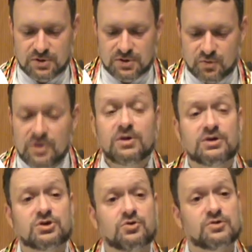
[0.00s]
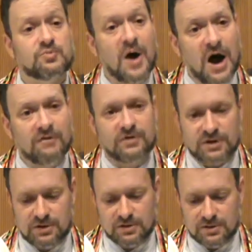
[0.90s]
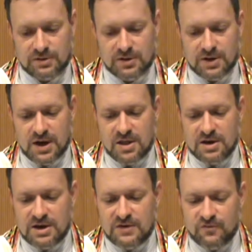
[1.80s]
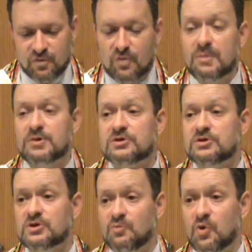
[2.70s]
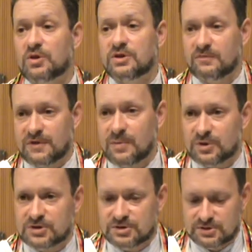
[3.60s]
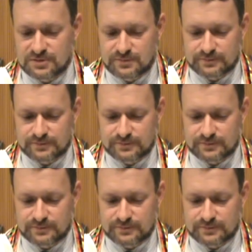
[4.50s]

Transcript: The real issue is poverty and the need for women to support their families.